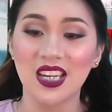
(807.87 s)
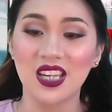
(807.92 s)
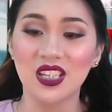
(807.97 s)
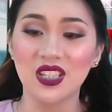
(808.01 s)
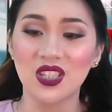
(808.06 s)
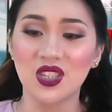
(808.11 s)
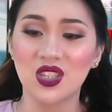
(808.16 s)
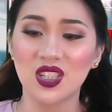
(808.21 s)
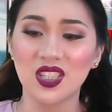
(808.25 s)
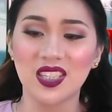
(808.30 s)

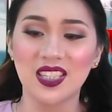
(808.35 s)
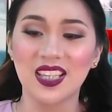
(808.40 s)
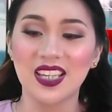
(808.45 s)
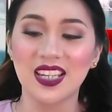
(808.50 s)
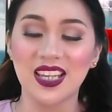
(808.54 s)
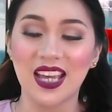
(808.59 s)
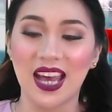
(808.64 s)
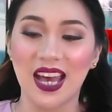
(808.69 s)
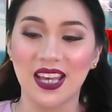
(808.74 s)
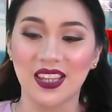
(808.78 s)
it's just
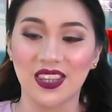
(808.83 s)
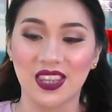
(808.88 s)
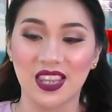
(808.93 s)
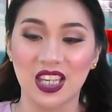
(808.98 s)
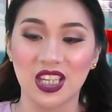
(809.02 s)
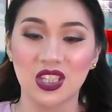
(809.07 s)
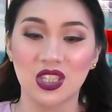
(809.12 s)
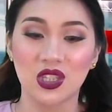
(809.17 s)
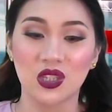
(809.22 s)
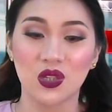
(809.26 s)
like
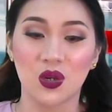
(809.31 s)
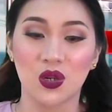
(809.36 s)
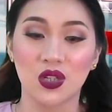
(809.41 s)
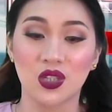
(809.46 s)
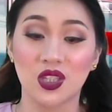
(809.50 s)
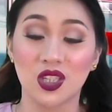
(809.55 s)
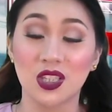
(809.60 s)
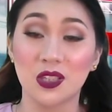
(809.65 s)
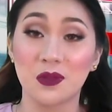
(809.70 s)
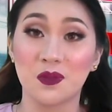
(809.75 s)
athletes
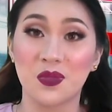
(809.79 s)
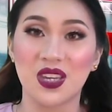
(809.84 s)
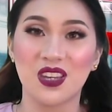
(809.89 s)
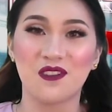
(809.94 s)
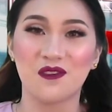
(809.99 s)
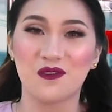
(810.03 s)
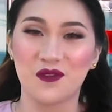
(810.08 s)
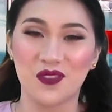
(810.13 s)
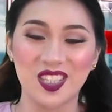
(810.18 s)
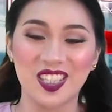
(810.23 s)
or just
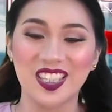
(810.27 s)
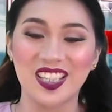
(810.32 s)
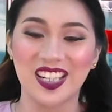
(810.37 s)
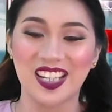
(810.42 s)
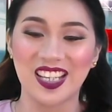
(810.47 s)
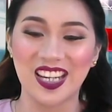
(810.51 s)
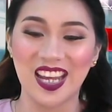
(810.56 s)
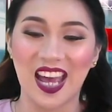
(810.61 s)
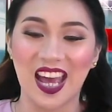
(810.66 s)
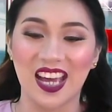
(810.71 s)
being
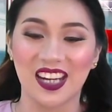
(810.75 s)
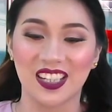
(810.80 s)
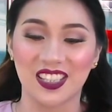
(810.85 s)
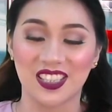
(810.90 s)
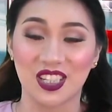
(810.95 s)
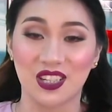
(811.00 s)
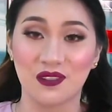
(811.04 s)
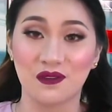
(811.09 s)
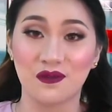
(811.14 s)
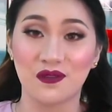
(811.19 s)
physically
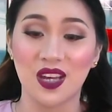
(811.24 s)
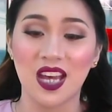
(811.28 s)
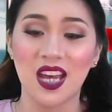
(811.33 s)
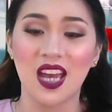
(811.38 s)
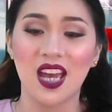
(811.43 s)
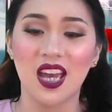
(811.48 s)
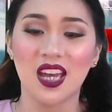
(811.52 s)
active